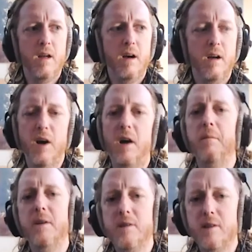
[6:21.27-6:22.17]
uh, nine
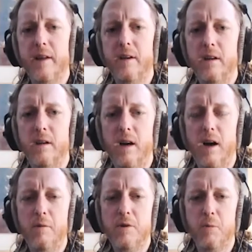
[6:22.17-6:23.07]
months later,
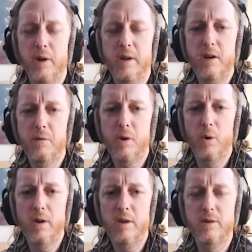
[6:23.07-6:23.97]
I was working in a
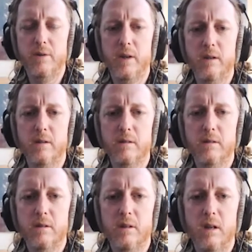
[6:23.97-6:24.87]
recording studio. No
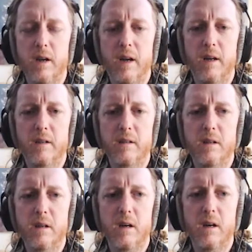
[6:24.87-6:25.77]
kidding. And
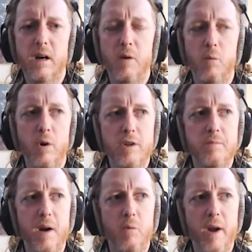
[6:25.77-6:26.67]
I worked
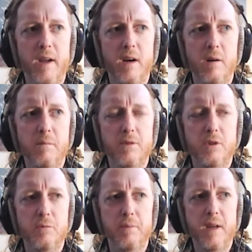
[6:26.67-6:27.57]
my way up
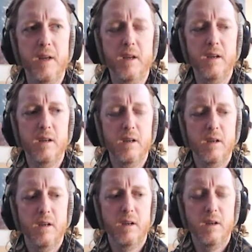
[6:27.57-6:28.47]
to being
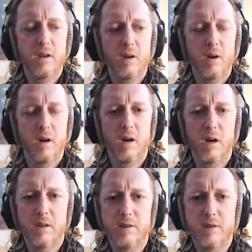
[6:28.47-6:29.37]

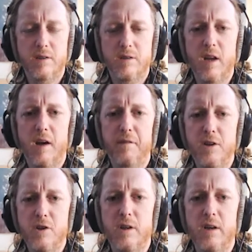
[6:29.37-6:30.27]
a staff
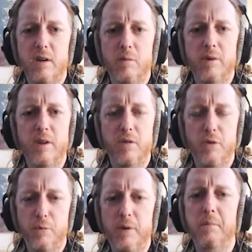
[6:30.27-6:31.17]
engineer within
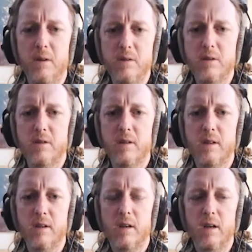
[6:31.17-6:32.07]
three months.
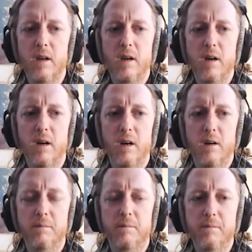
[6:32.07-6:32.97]

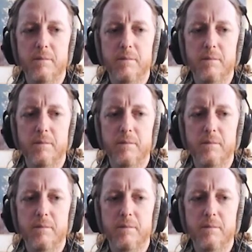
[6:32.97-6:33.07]
Um,